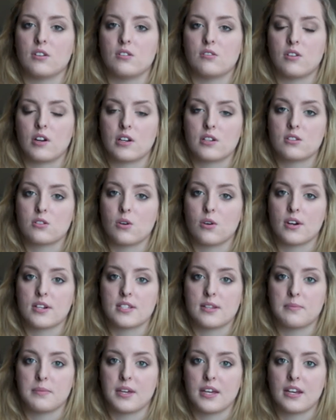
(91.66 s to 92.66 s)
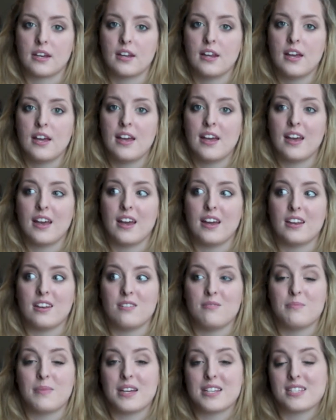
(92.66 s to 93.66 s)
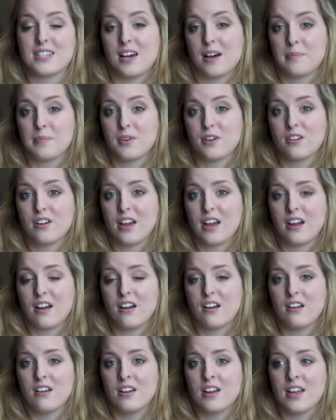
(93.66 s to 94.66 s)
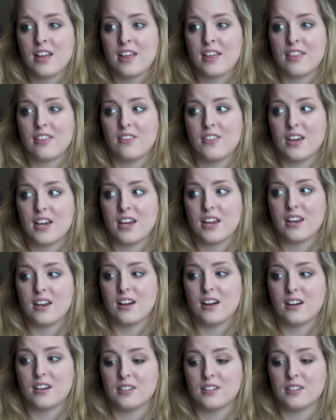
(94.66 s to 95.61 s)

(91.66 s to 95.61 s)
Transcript: drugstore or something and you mess up your hair, then